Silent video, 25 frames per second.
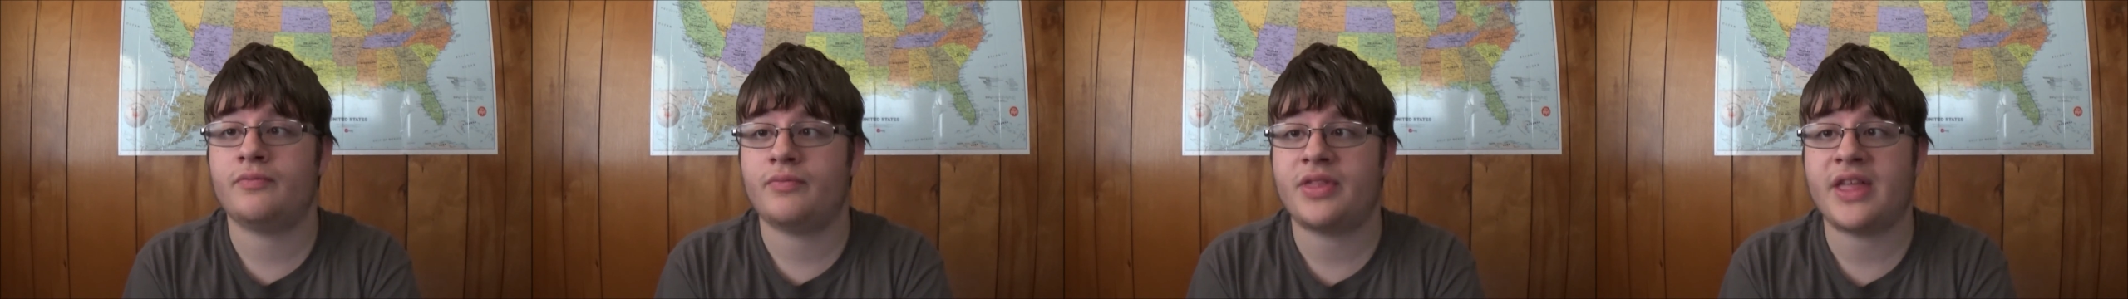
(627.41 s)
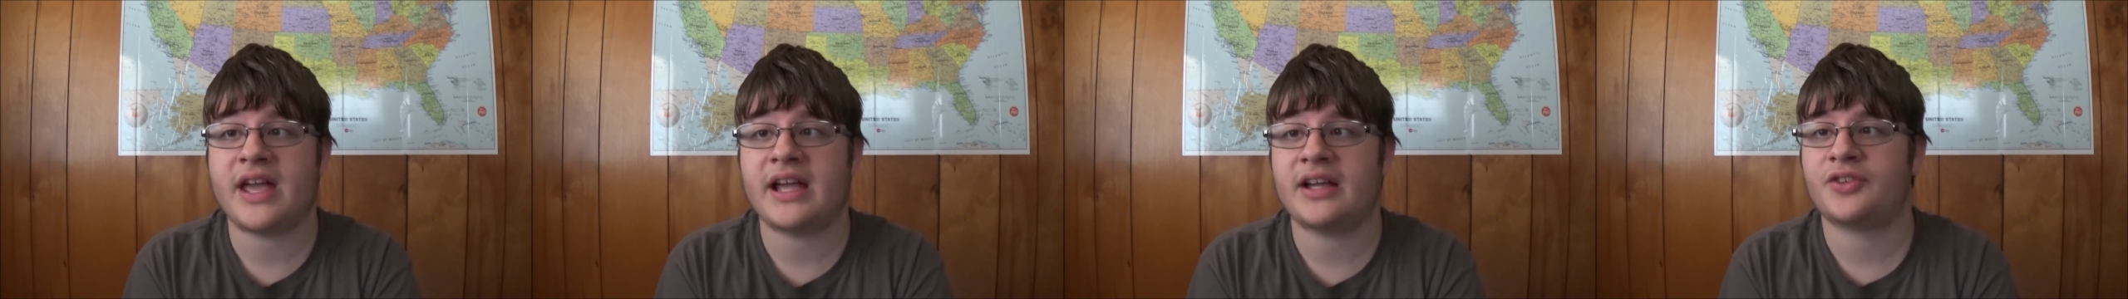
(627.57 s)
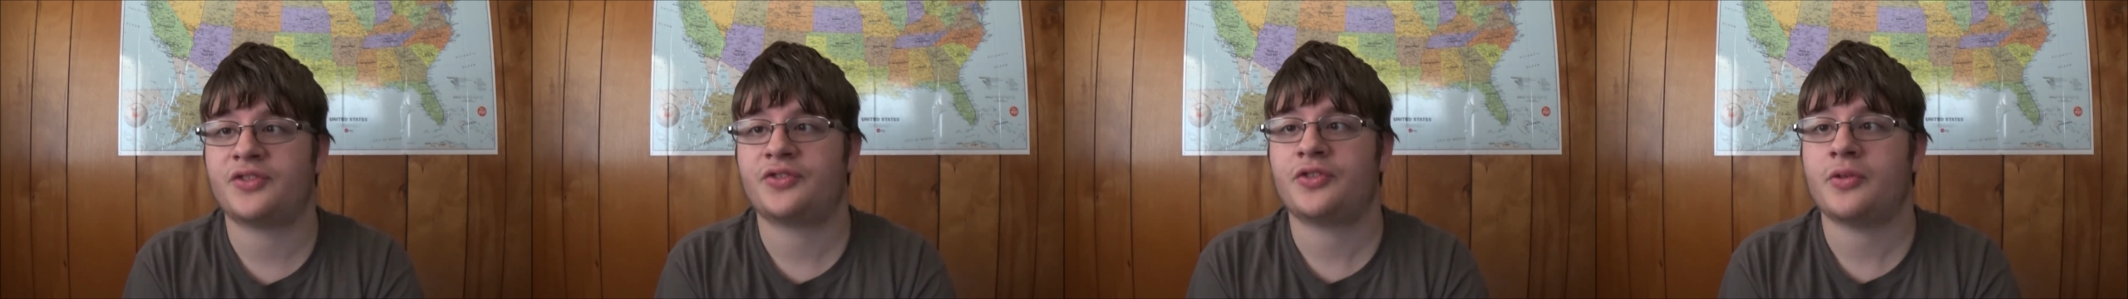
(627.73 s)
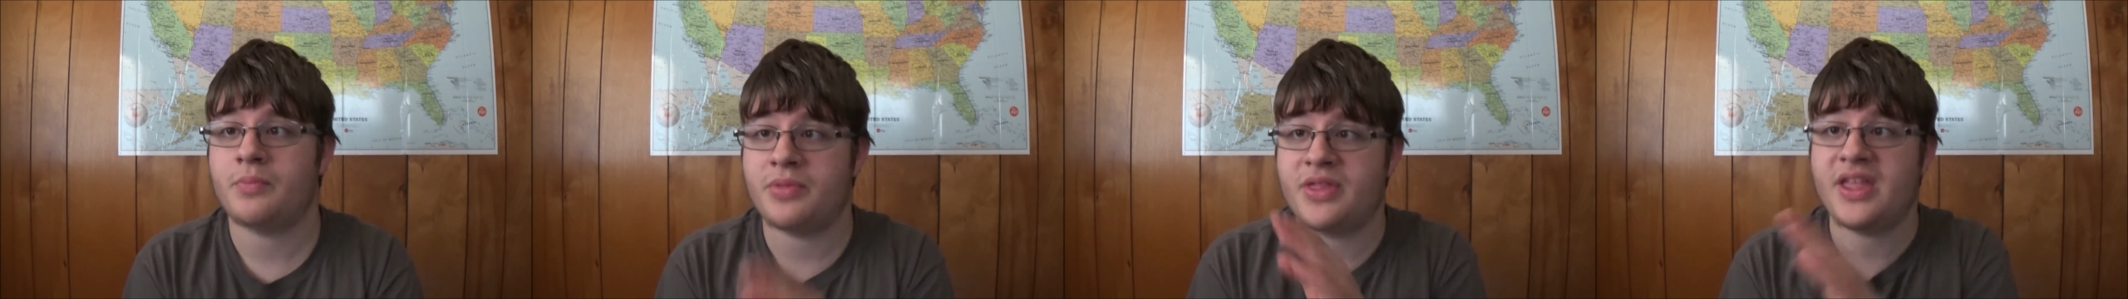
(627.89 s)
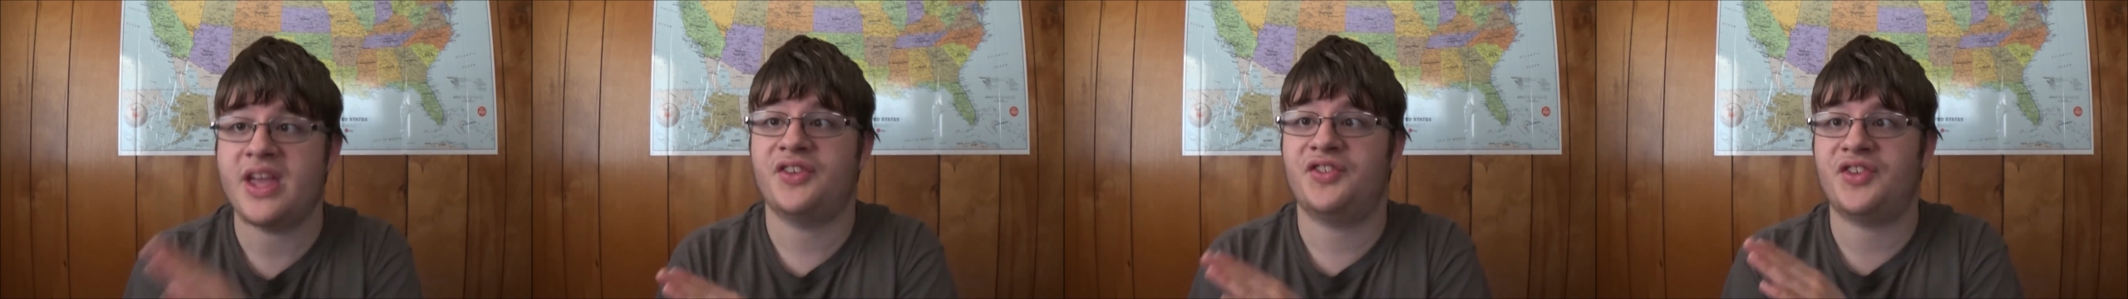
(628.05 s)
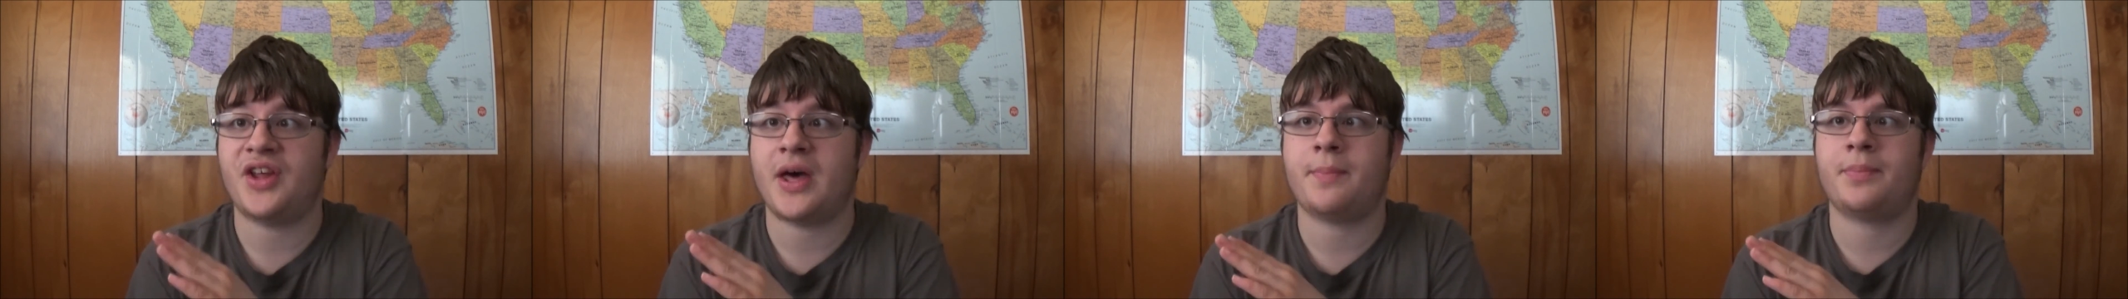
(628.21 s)
things from
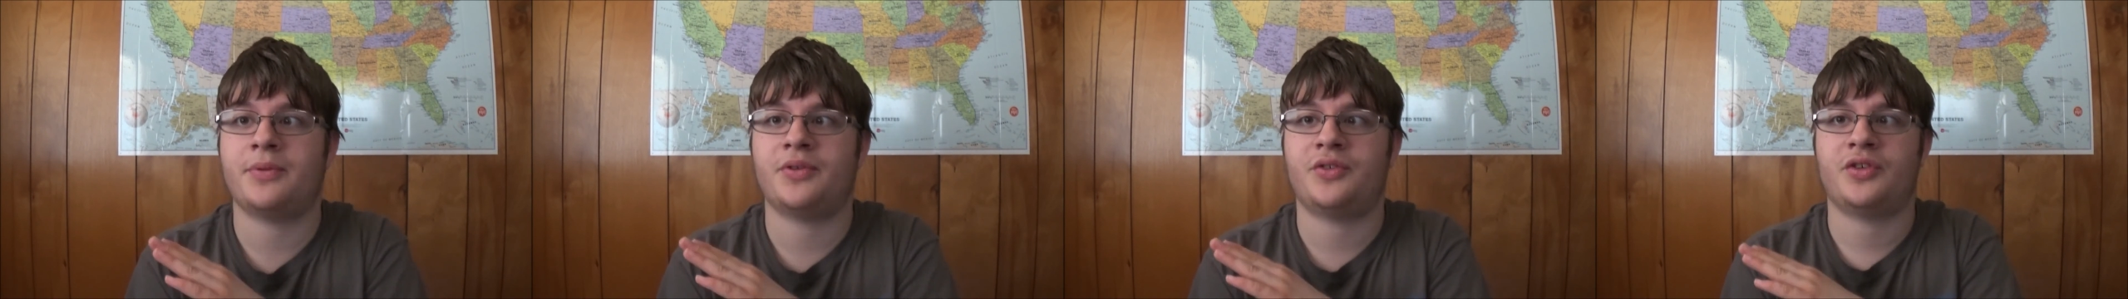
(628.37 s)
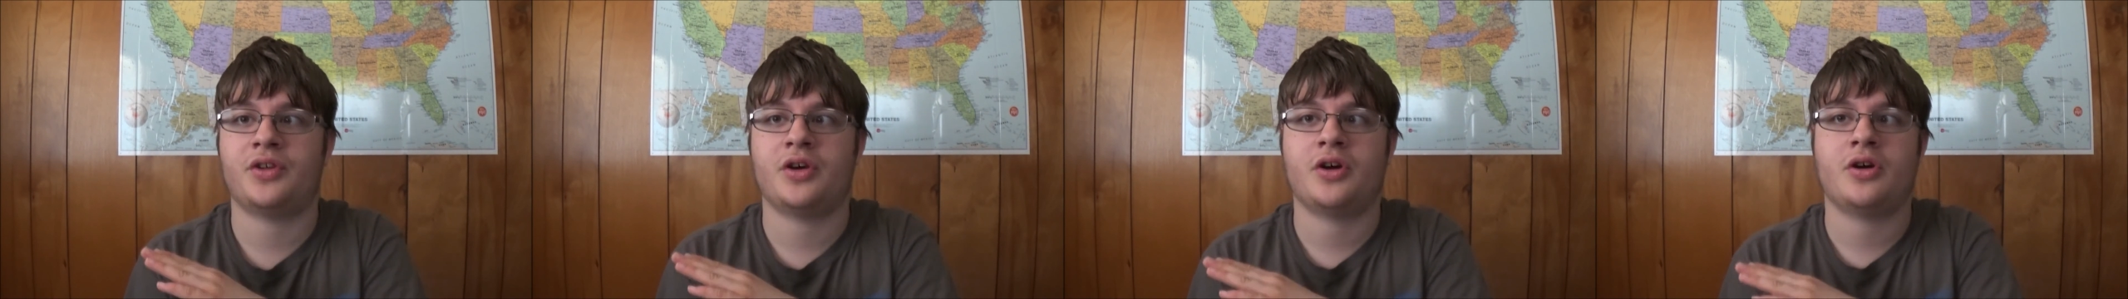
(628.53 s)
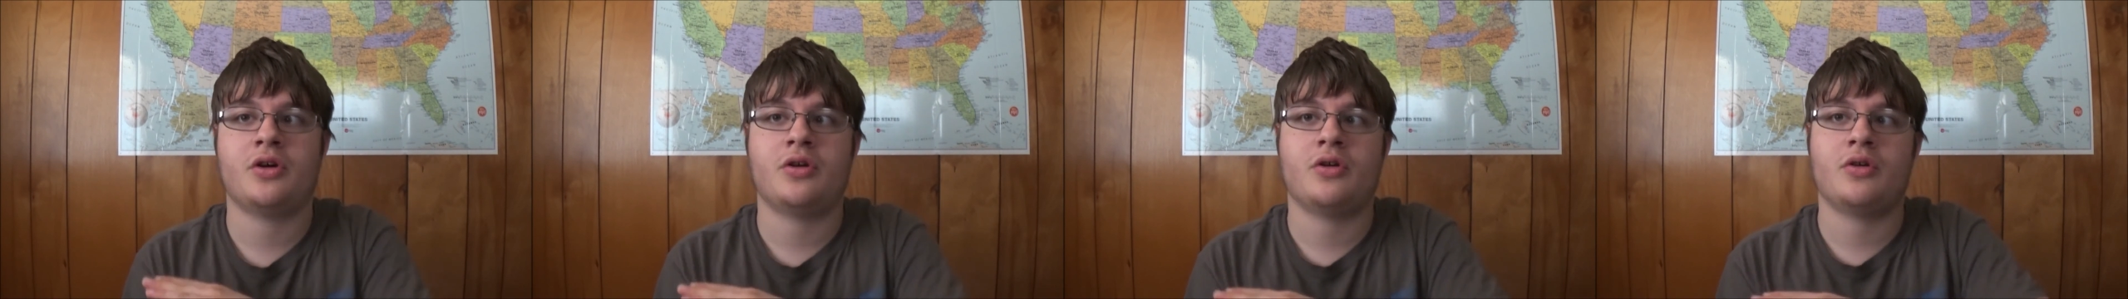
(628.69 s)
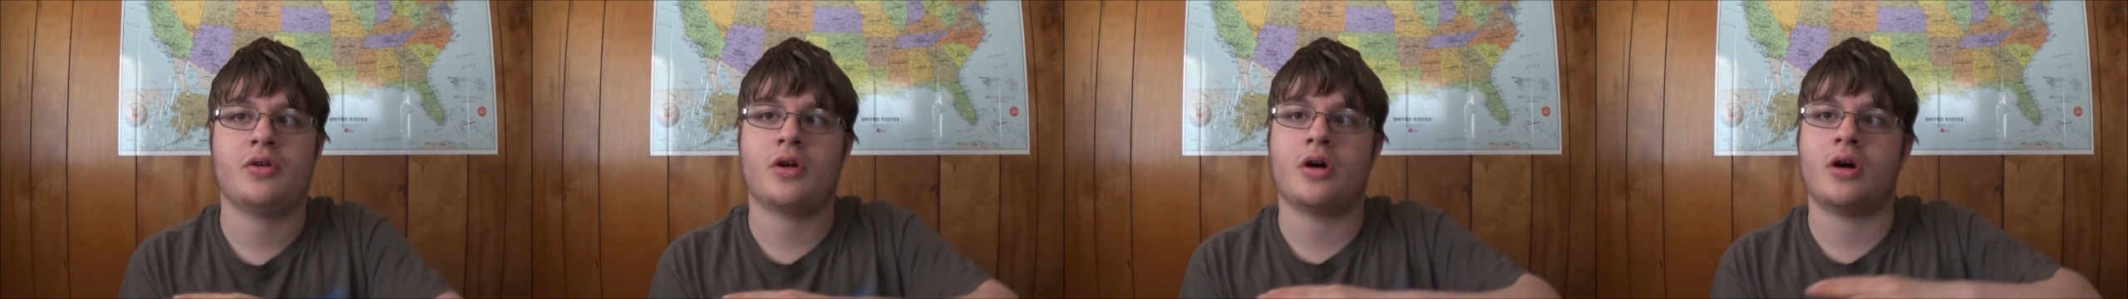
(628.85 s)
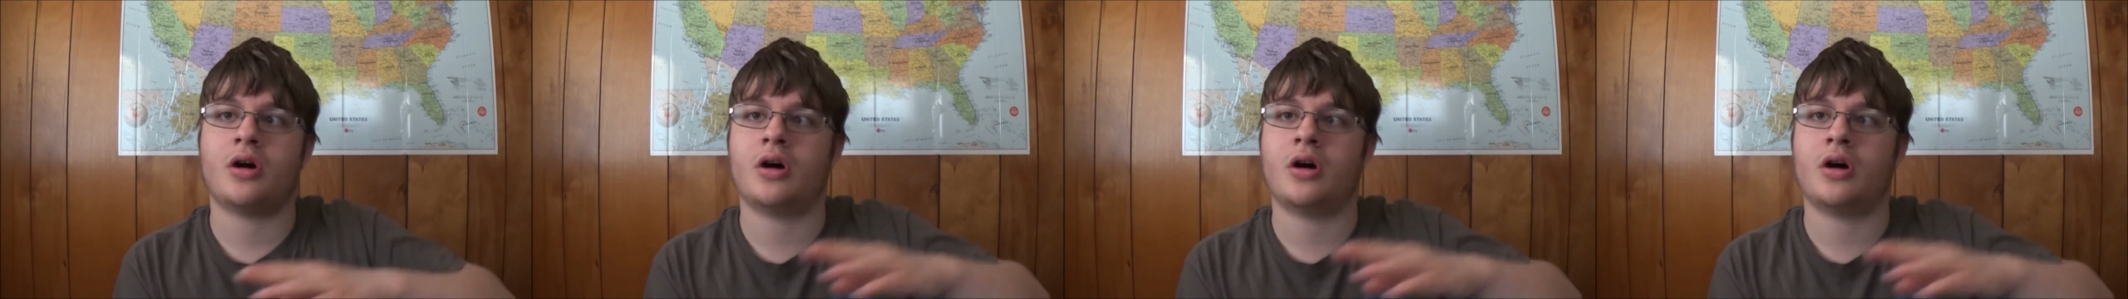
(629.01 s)
this episode